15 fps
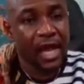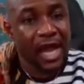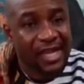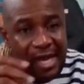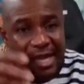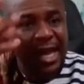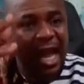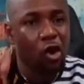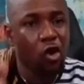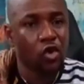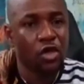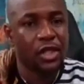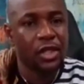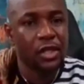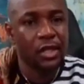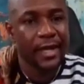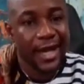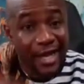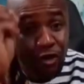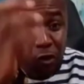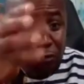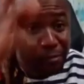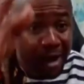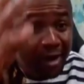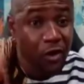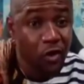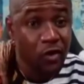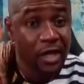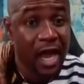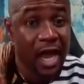A day yagoji, a dog
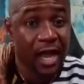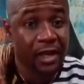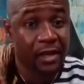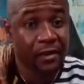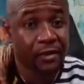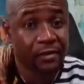parade on yard.